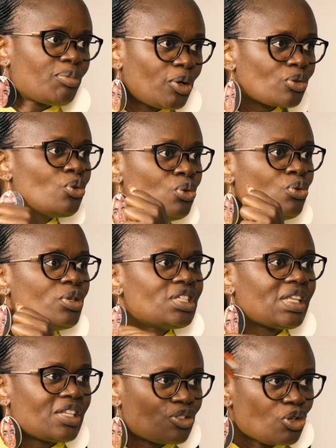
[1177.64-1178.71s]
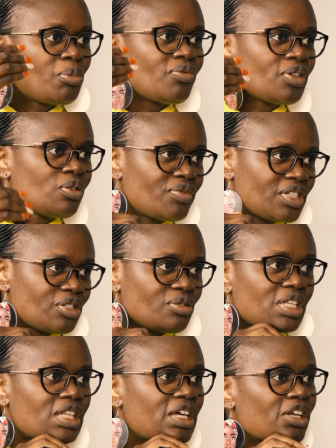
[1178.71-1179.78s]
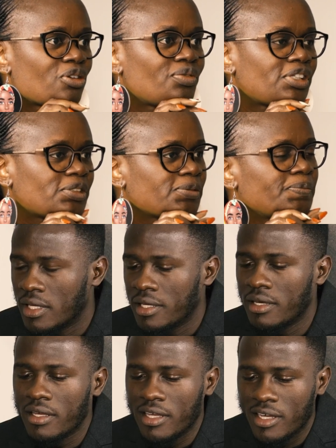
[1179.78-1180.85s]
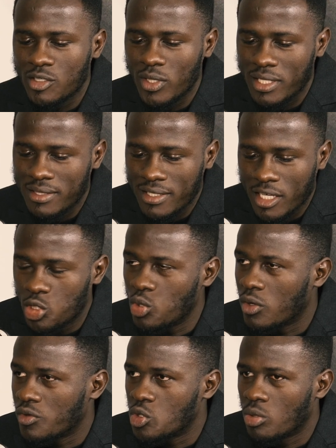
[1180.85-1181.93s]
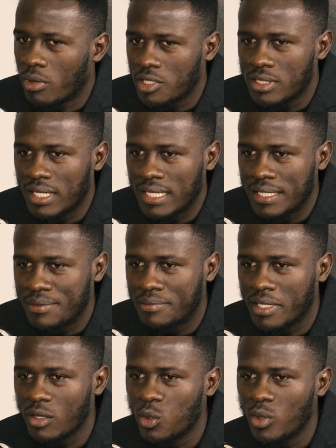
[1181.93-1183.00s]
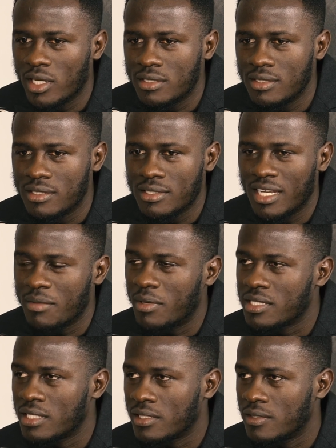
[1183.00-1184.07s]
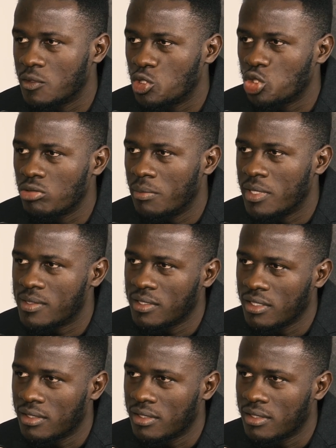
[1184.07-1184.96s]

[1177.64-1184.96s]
about who is at the top of the conversation at the end of it. Yeah. So I think I do agree so much. I think when we look at it in that perspective, it should be basic.